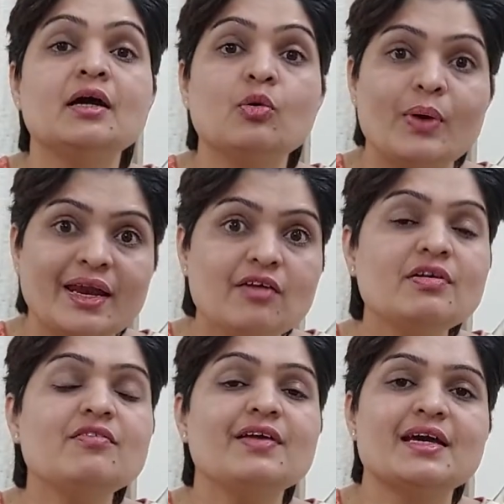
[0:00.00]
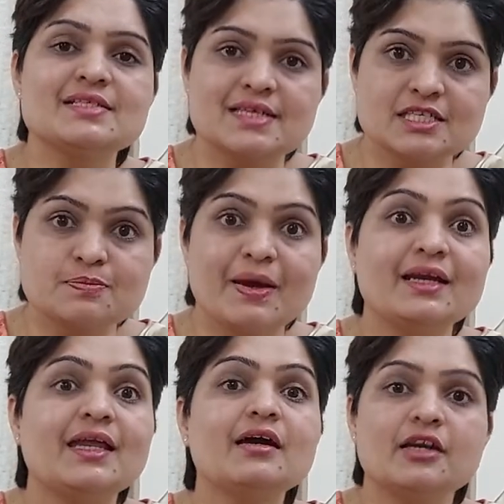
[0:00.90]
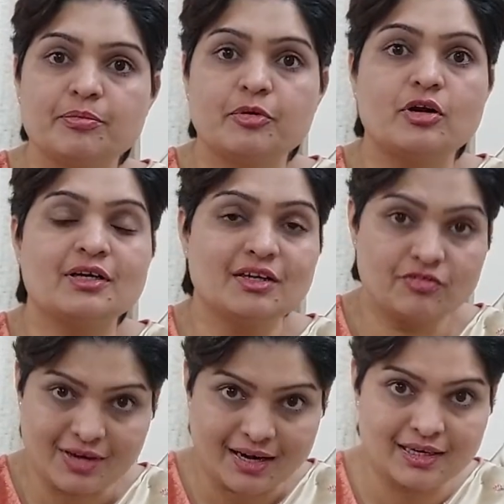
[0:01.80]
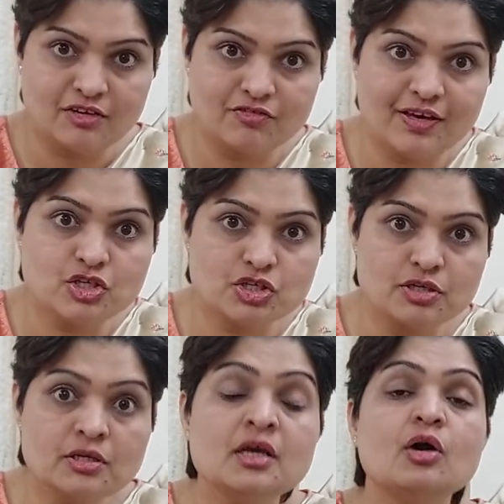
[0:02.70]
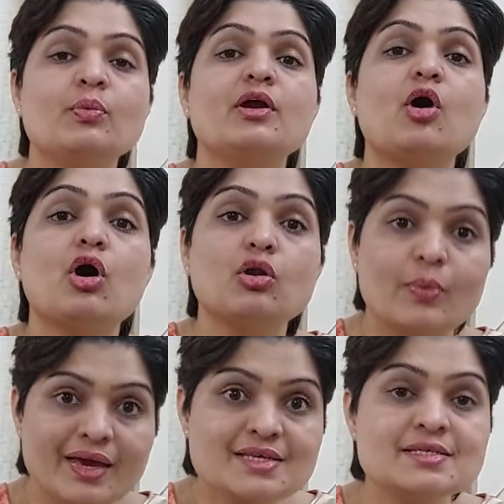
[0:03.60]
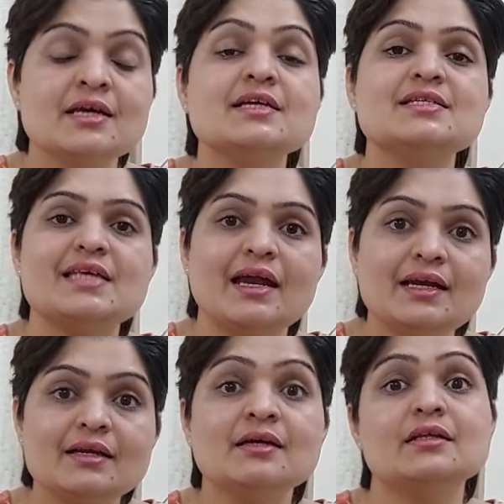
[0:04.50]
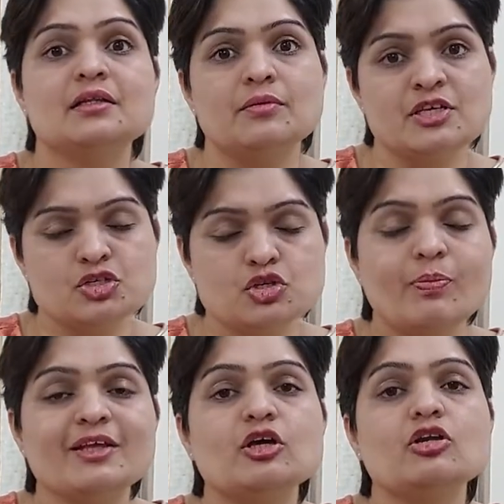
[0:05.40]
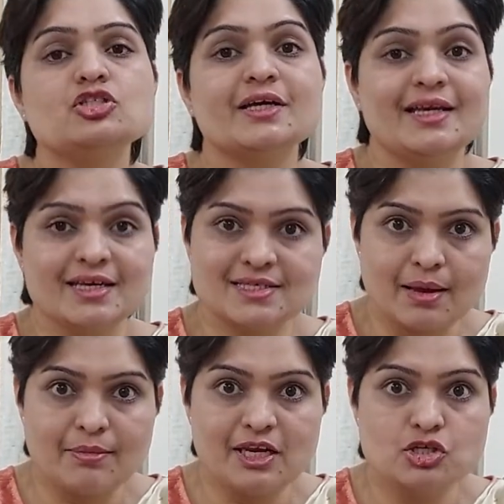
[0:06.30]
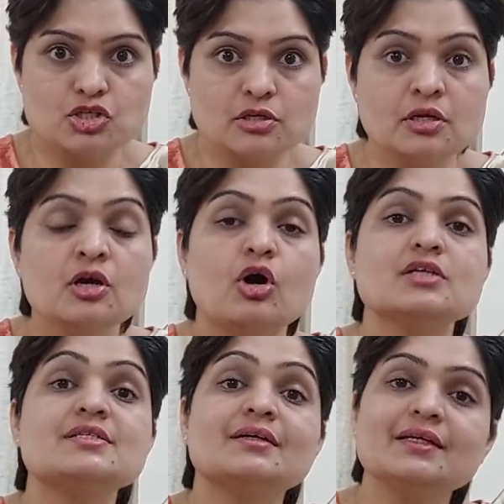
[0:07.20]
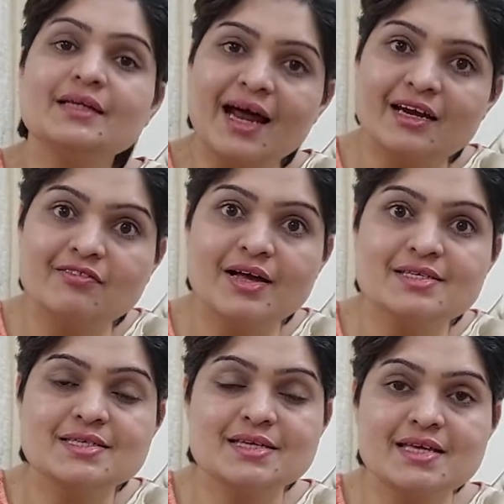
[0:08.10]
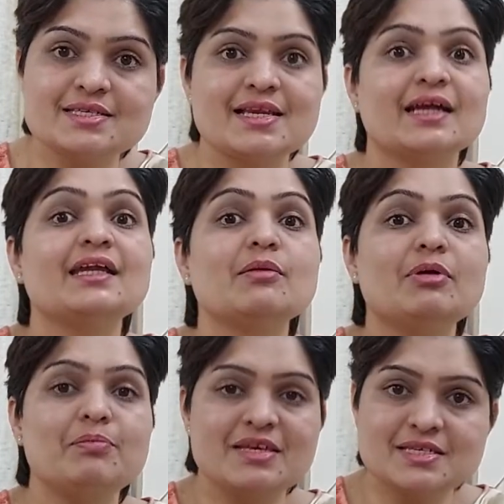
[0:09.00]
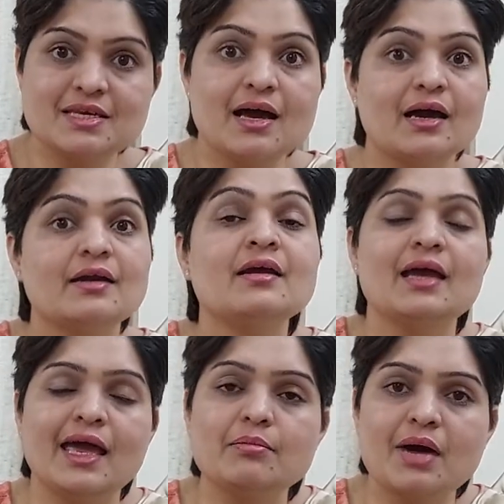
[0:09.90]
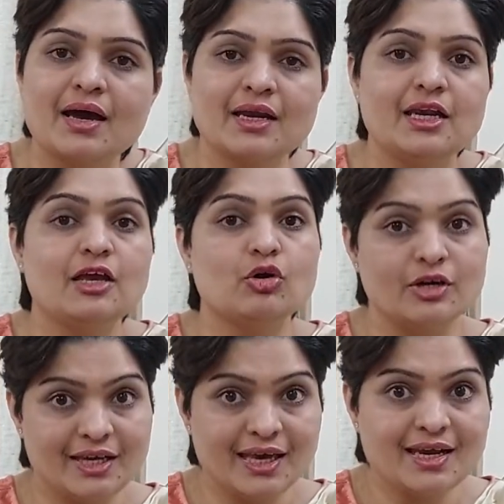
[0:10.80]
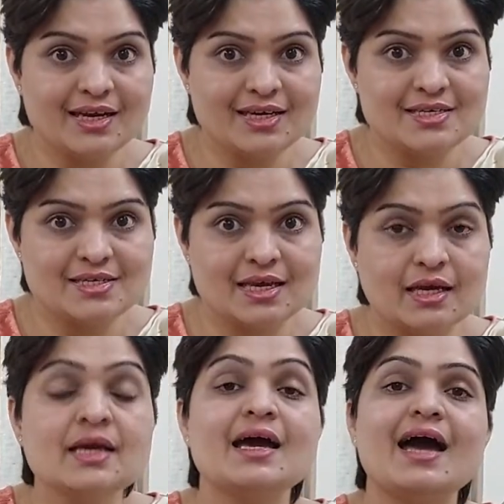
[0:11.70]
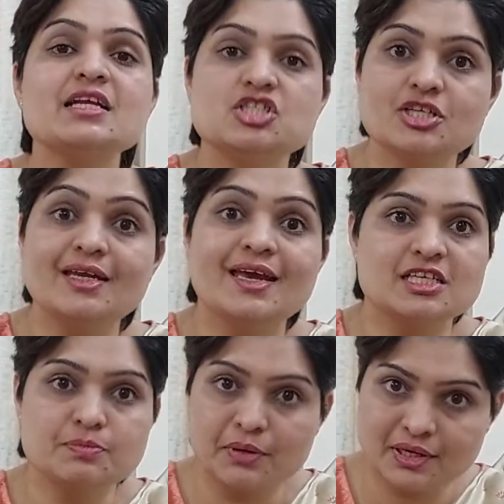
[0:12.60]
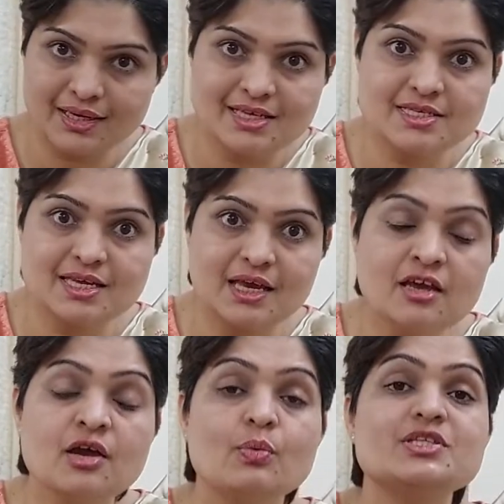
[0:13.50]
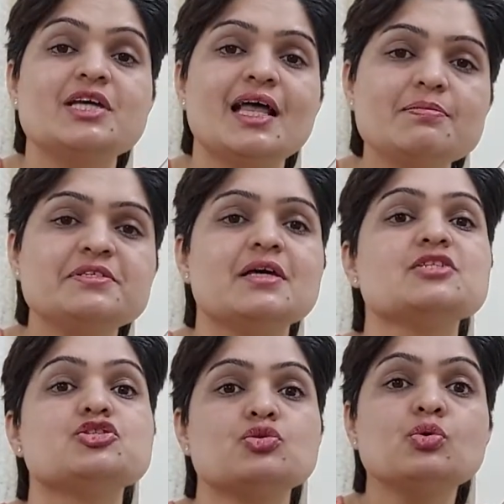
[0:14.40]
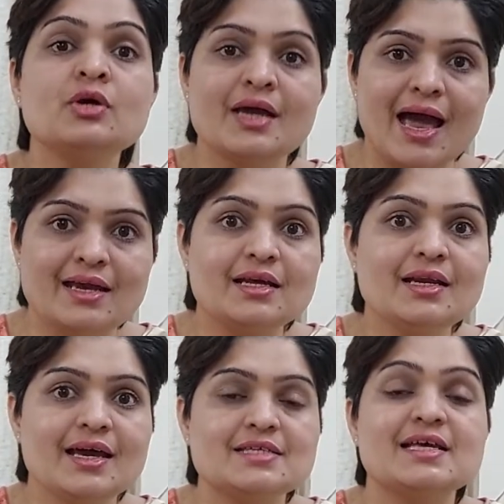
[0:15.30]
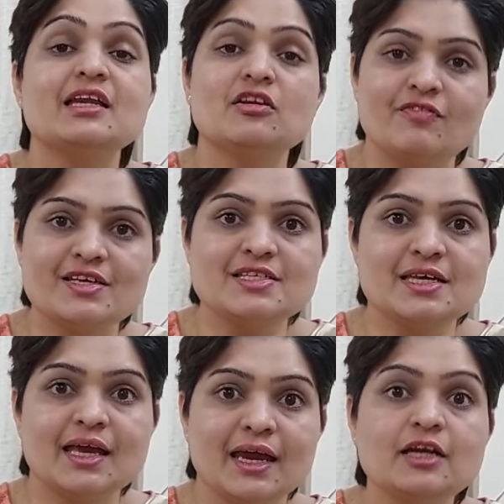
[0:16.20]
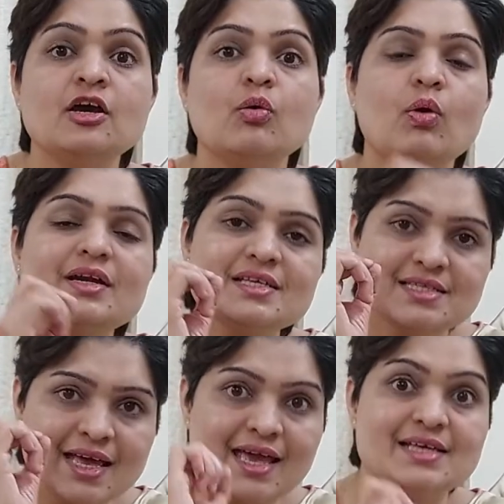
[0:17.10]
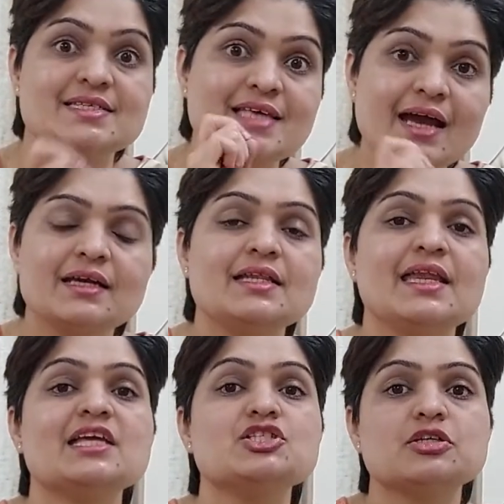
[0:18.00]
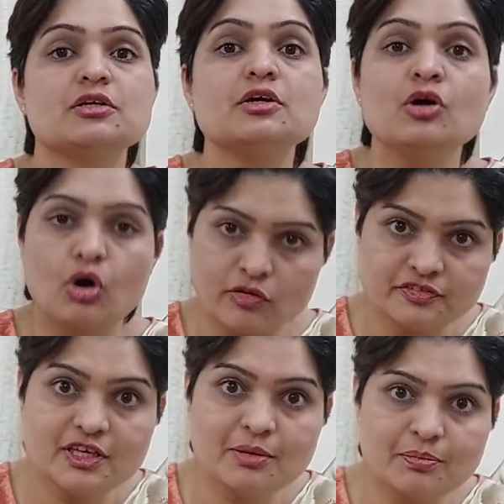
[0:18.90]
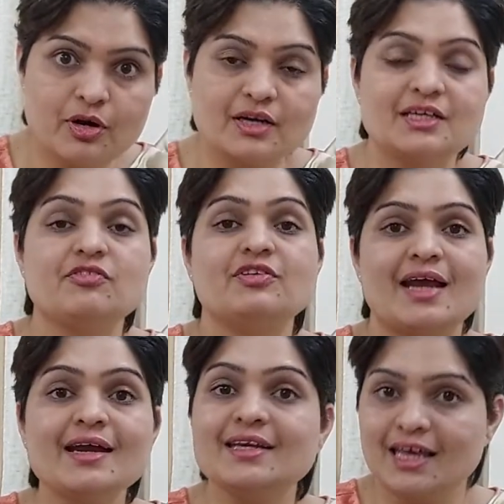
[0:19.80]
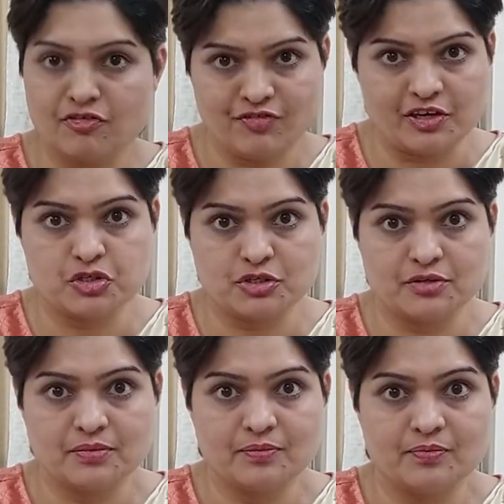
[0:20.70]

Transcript: Whenever we are suspecting a reproductive tract infection, we always send the histopathological examination or certain advanced tests like TBPCR, mRNA or DNA testing and gene expert testing, which helps us to analyze and investigate what is the exact nature of the reproductive tract infection.